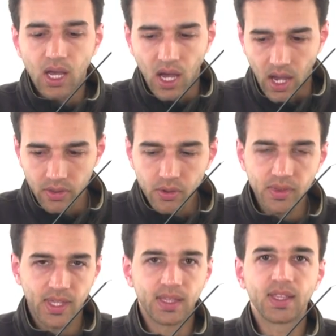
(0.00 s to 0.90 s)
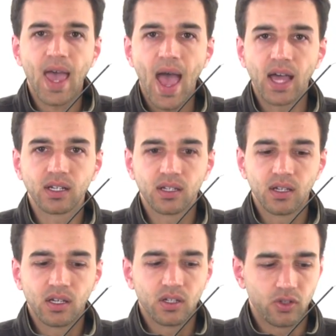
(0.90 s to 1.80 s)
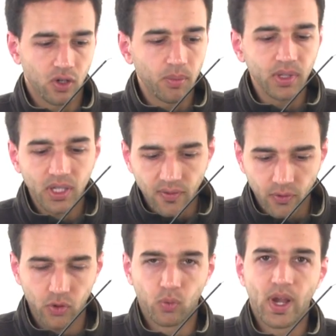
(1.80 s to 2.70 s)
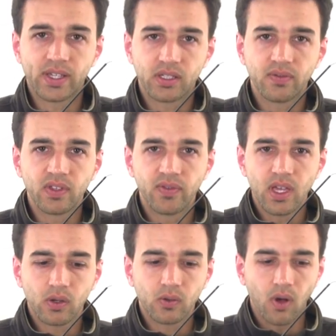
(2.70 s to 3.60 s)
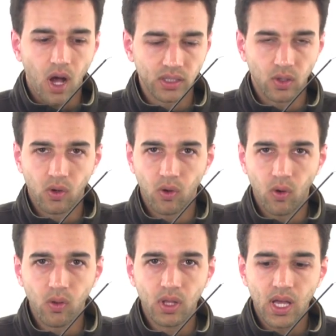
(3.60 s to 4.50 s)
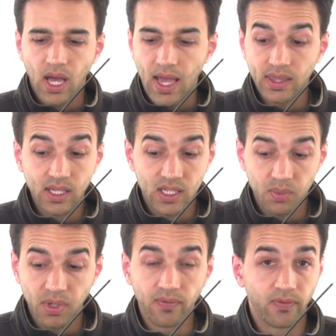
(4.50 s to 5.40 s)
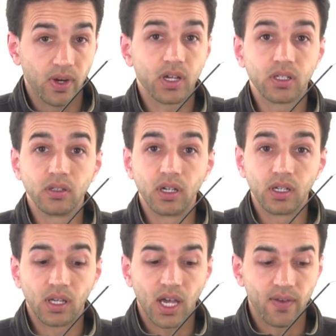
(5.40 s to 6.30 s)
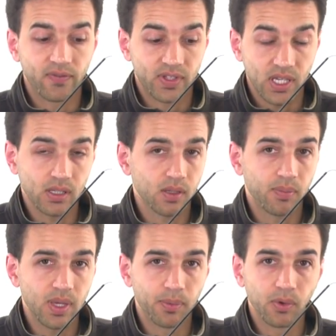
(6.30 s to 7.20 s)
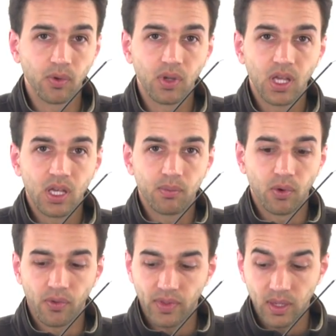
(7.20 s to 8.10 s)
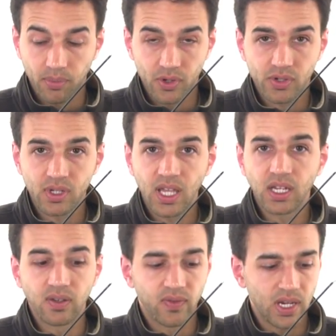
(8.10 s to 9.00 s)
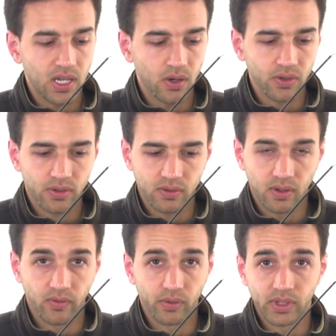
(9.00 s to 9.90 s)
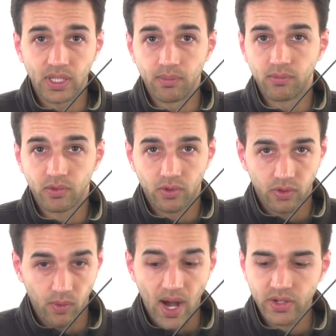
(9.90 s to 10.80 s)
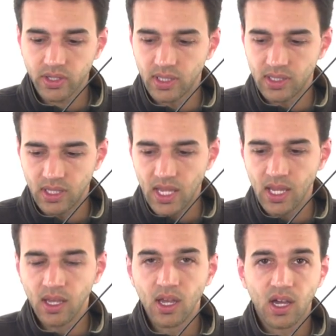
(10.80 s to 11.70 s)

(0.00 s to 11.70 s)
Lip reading: Other than that, durability for the rest of the vehicle on the whole, I think, has been very good. I've seen some people both in person and in videos who have really thrashed this thing.